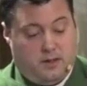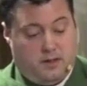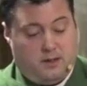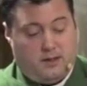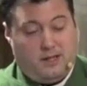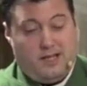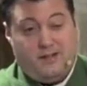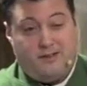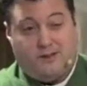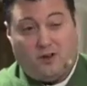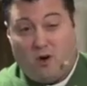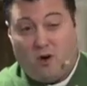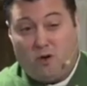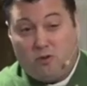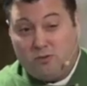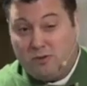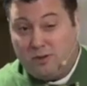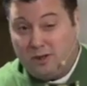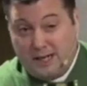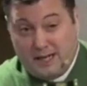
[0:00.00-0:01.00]
leads
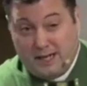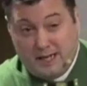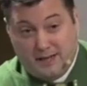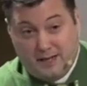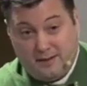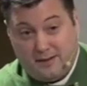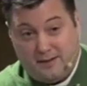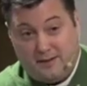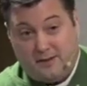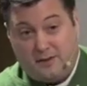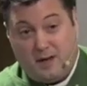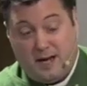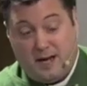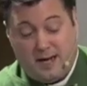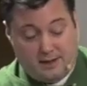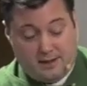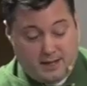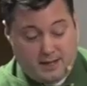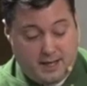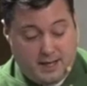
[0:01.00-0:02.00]
only to
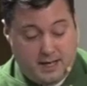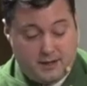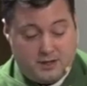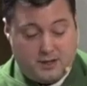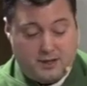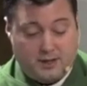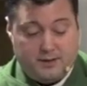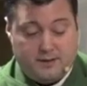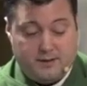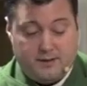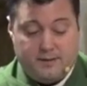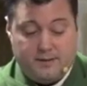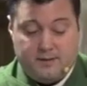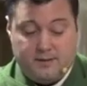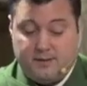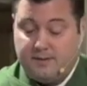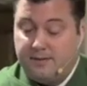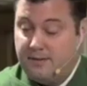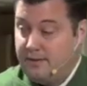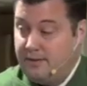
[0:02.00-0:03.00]
alienation,
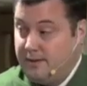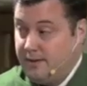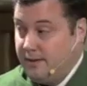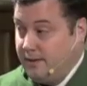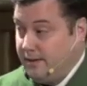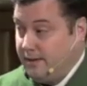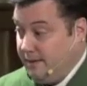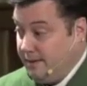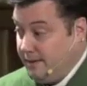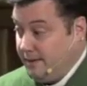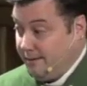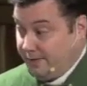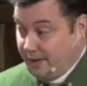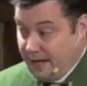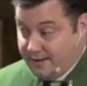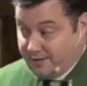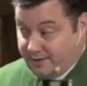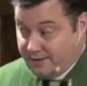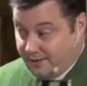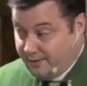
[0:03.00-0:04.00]

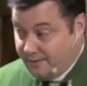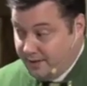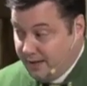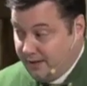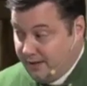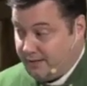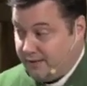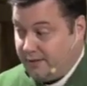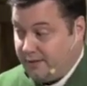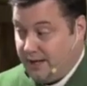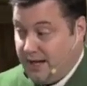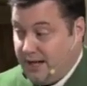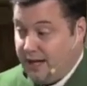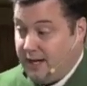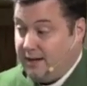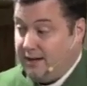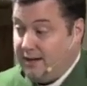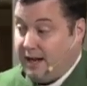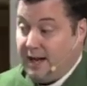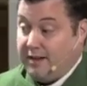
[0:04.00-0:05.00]
divisiveness,
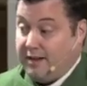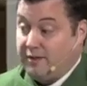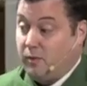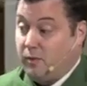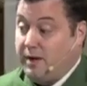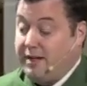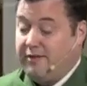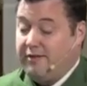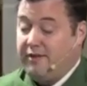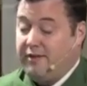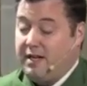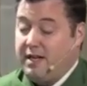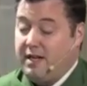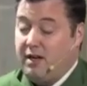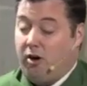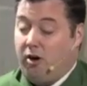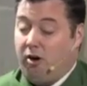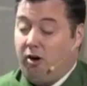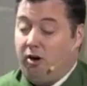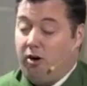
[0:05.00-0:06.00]
and as we see
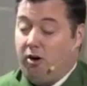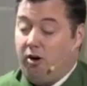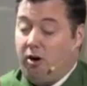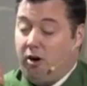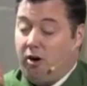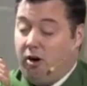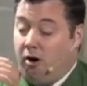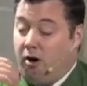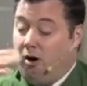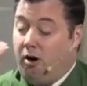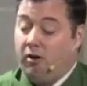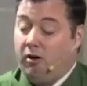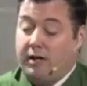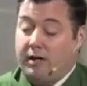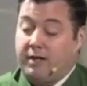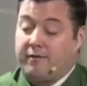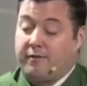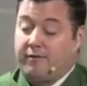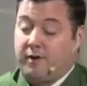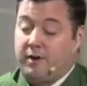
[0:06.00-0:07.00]
all
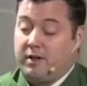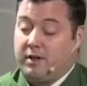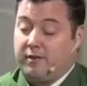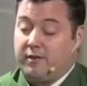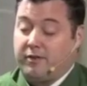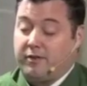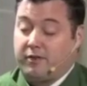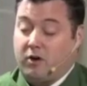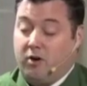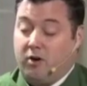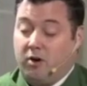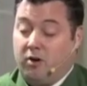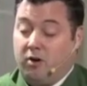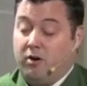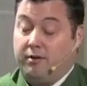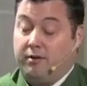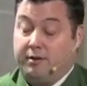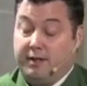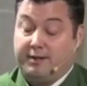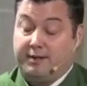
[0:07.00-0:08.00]
in front of us
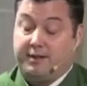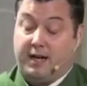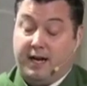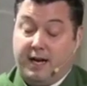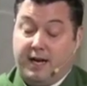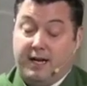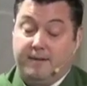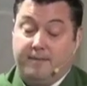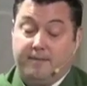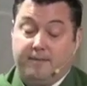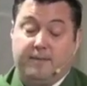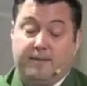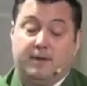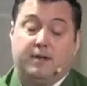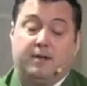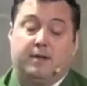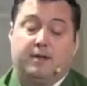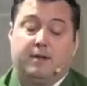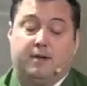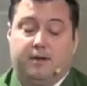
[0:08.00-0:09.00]
all the time,
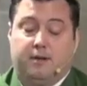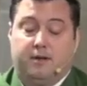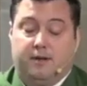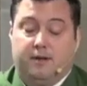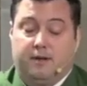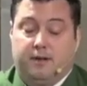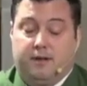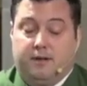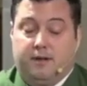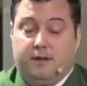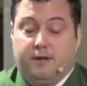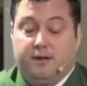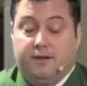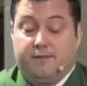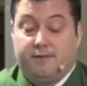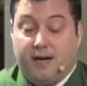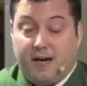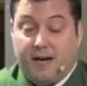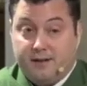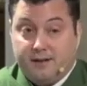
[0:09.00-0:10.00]

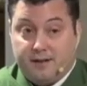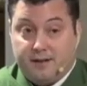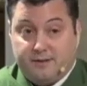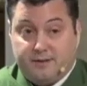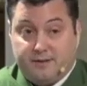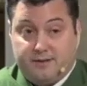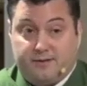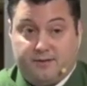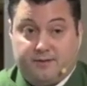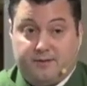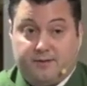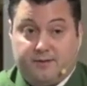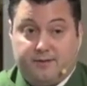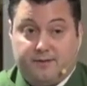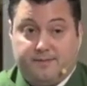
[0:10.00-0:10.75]
violence.